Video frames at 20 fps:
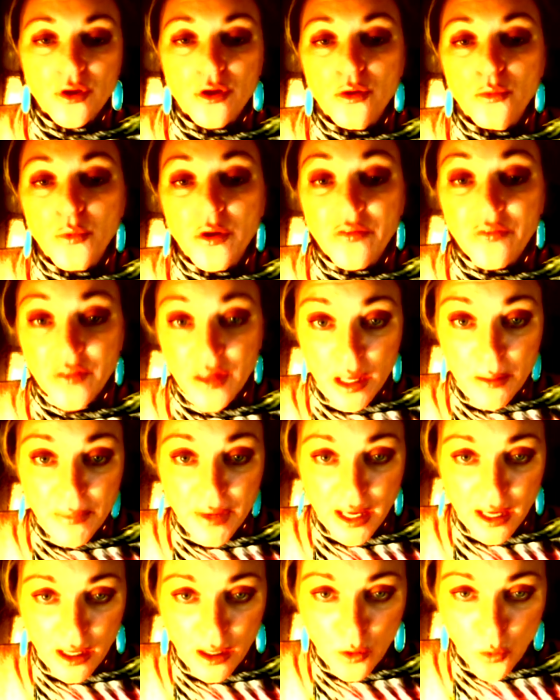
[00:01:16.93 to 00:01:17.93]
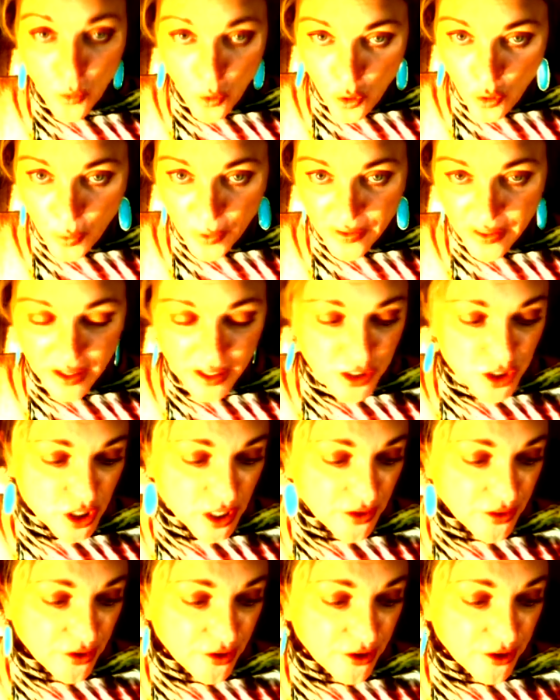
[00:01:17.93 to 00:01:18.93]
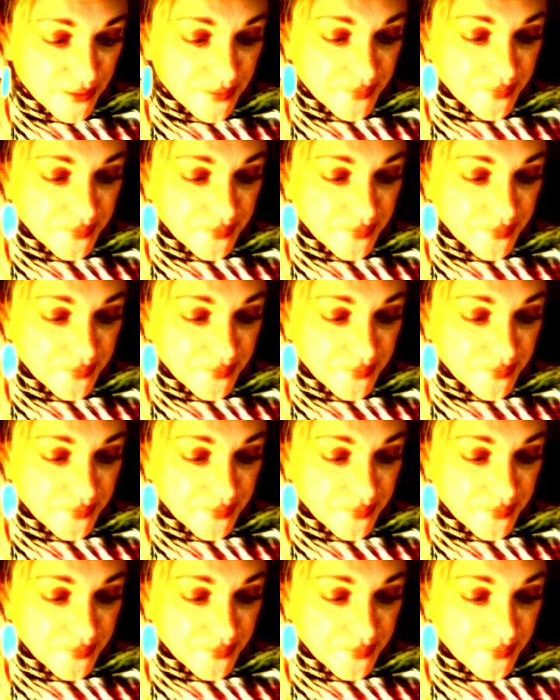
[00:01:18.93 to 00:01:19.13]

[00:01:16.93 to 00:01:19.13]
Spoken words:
when they're making war with each other.